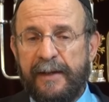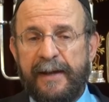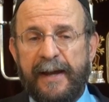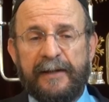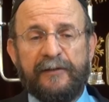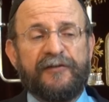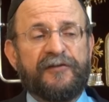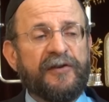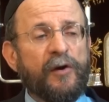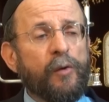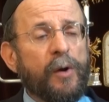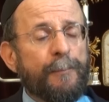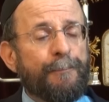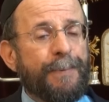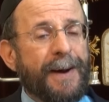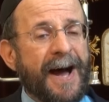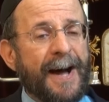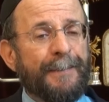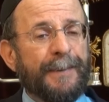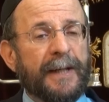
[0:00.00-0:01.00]
and so
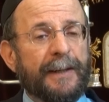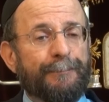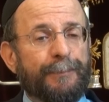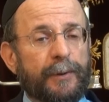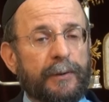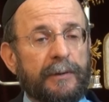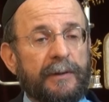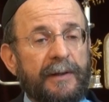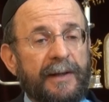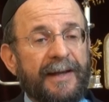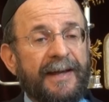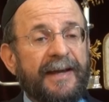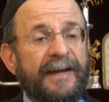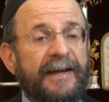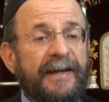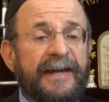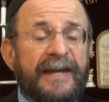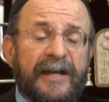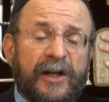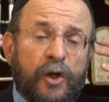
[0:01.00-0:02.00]
abominable he